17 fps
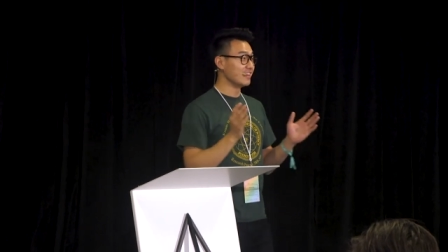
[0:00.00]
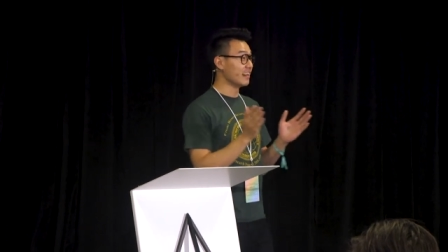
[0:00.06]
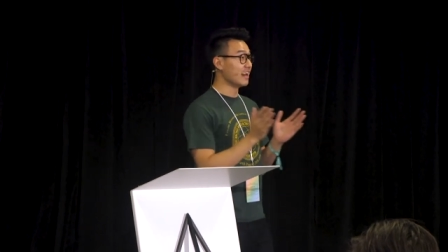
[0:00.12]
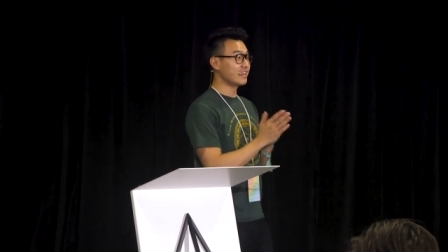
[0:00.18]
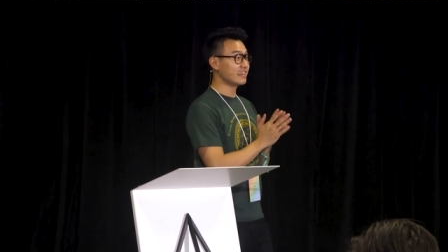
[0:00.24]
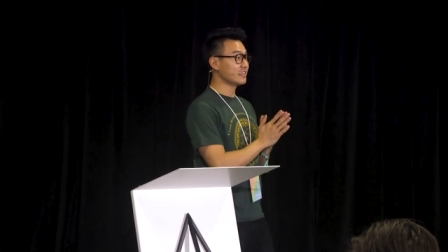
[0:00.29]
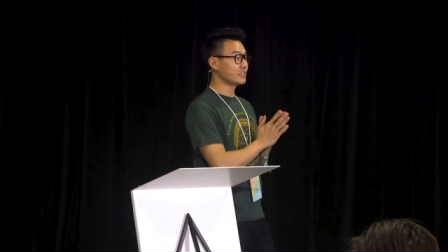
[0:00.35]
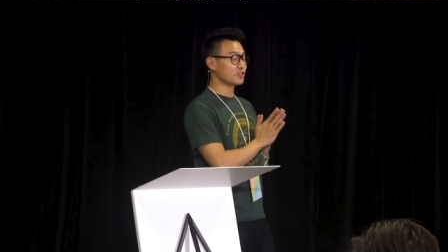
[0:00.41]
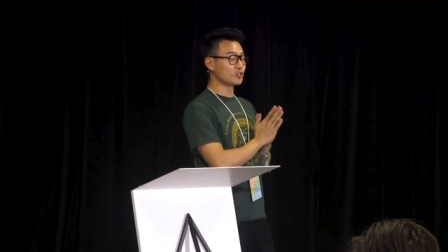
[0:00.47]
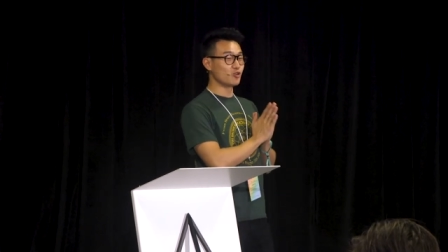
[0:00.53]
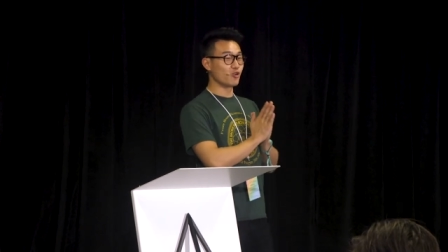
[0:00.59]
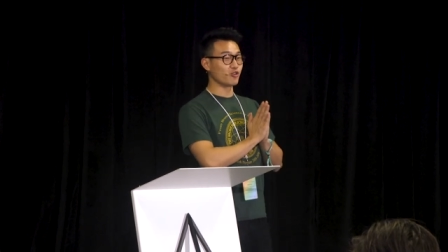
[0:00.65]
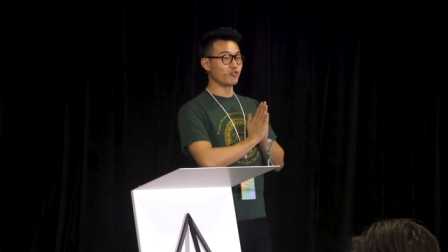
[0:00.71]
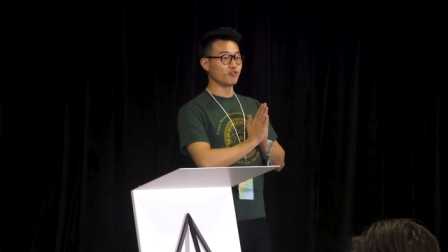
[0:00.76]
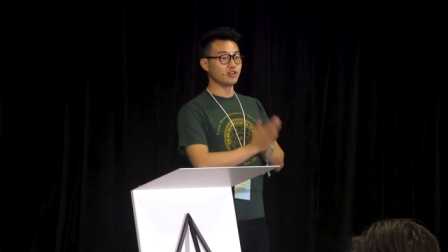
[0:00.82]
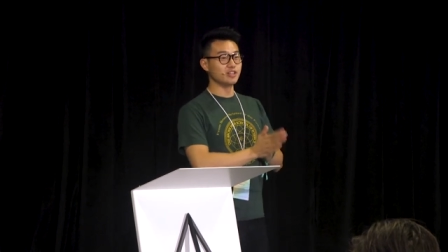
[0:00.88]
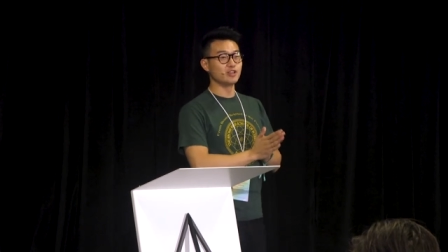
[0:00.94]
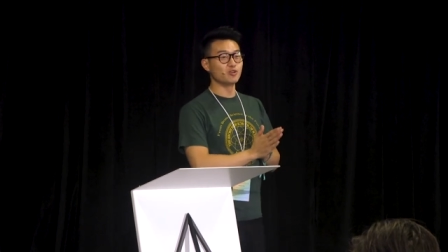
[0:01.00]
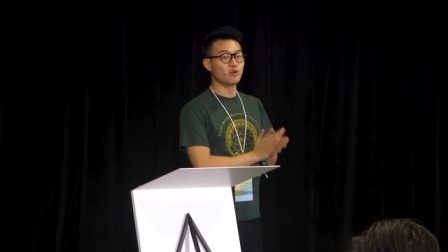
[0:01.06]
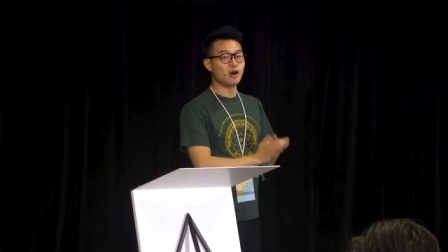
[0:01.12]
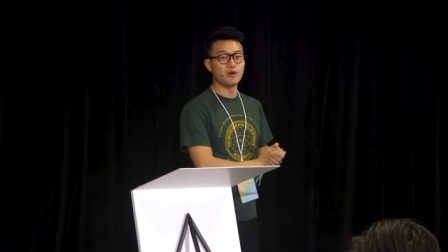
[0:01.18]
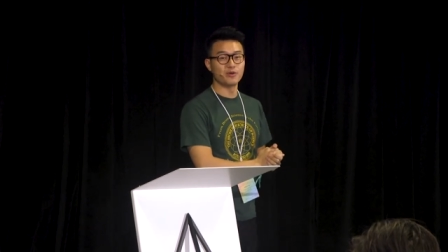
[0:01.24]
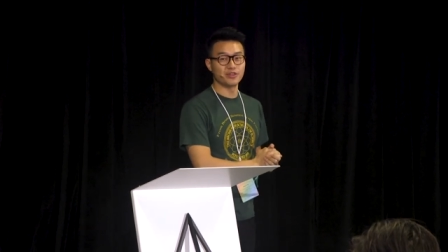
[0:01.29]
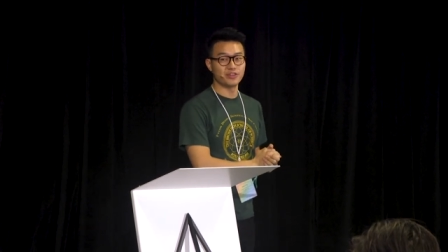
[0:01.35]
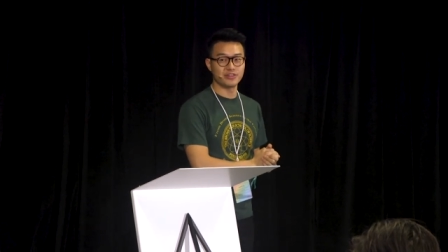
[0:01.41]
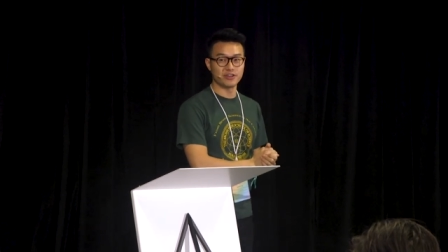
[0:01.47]
A lot of things are going really
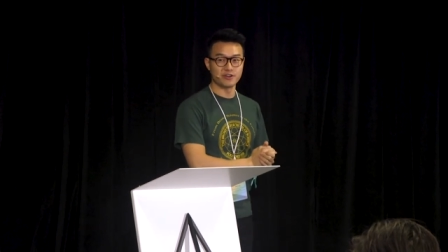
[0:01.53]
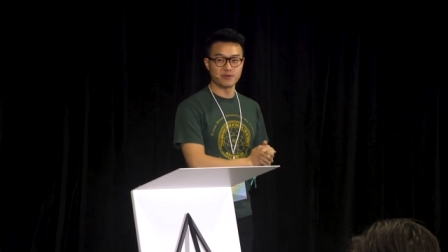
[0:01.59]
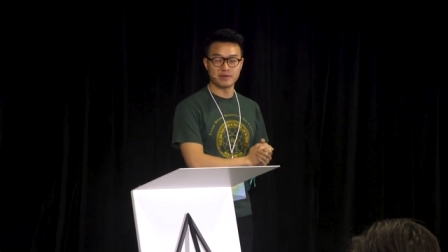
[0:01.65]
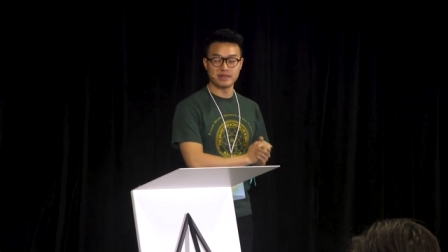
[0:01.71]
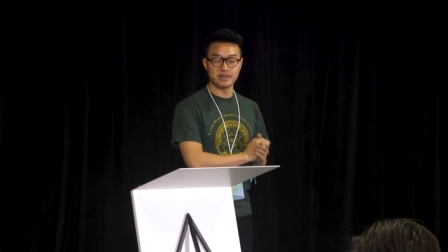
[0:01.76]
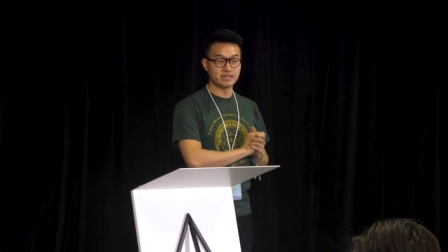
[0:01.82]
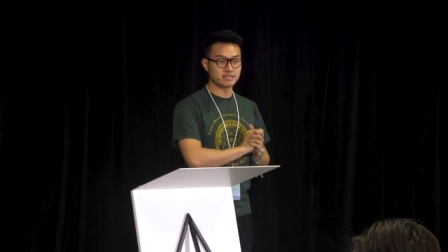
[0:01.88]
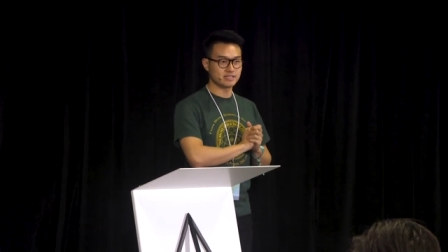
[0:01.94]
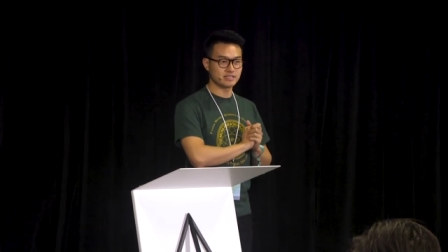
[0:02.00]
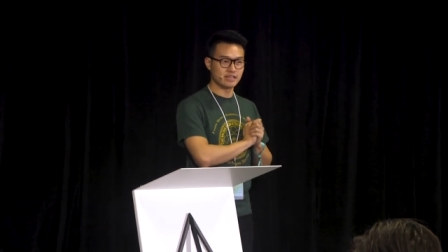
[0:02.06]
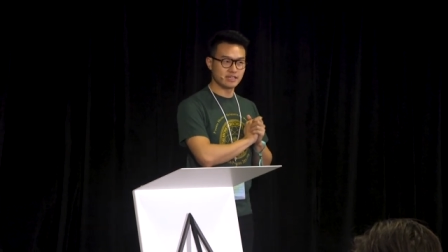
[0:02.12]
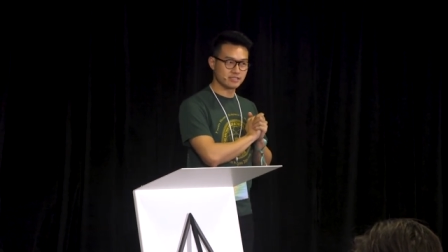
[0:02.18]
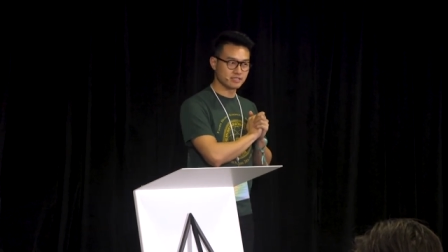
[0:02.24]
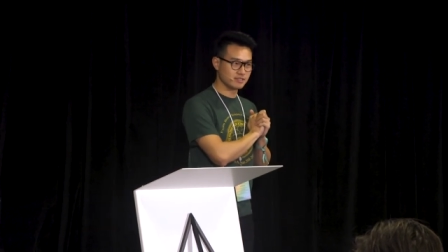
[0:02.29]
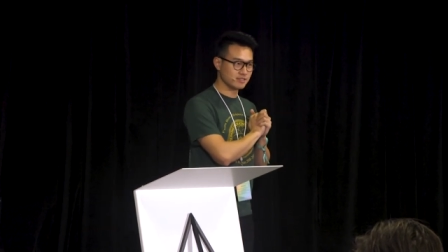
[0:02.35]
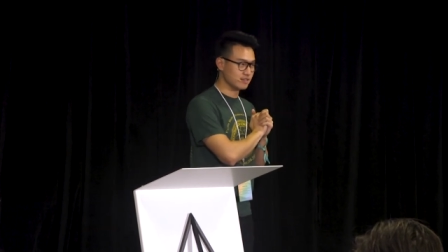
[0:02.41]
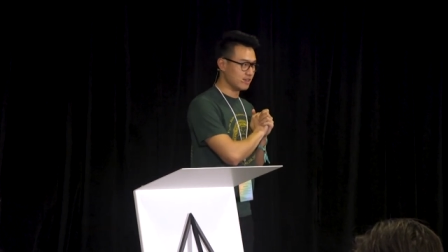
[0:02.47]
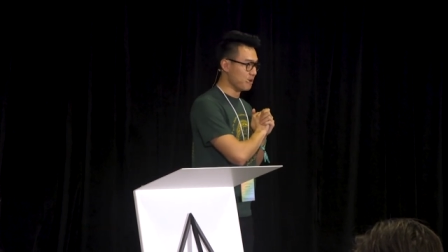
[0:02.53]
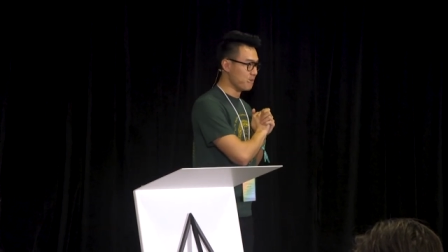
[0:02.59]
well with Ethereum, and that's that's